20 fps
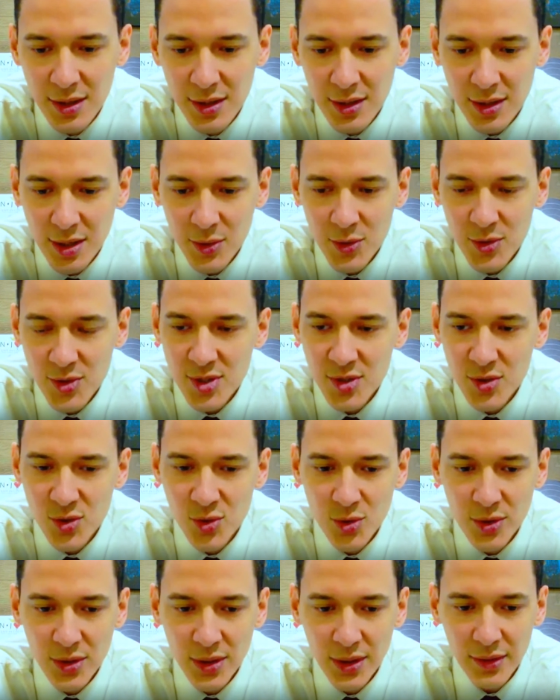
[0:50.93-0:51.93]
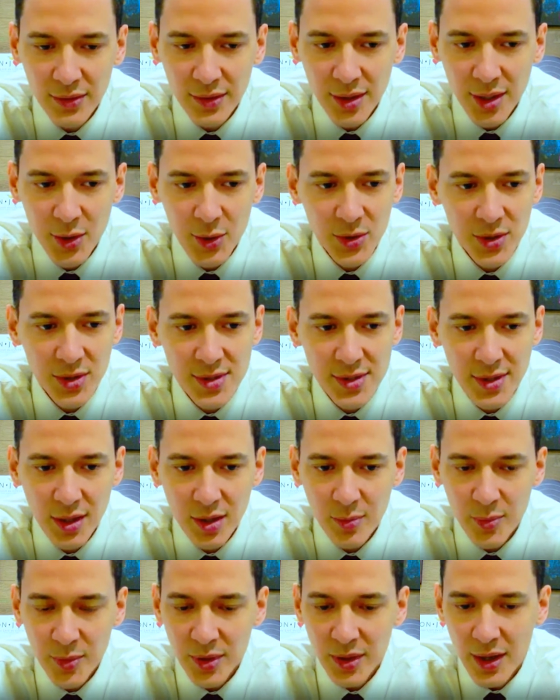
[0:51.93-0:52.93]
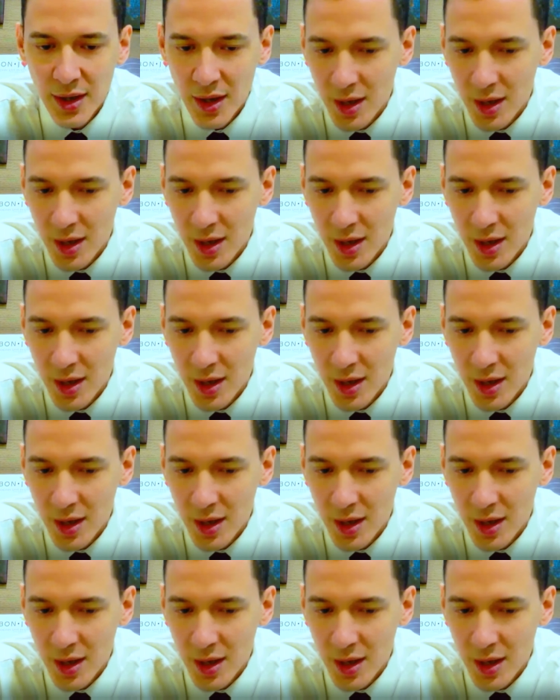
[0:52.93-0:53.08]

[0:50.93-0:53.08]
how is he doing, and how he's helping